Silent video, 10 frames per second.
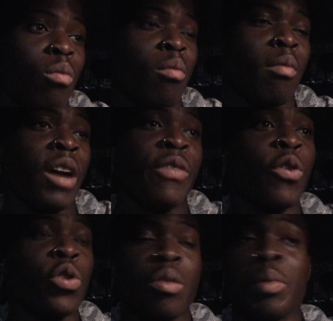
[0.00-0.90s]
my
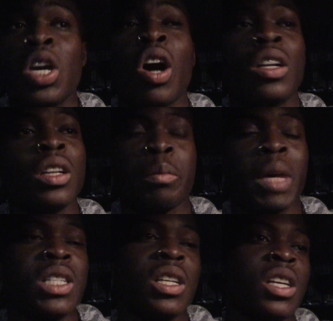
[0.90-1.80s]
thoughts are beyond
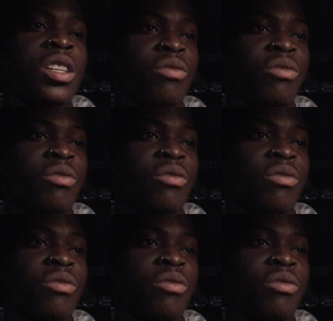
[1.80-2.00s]
imagination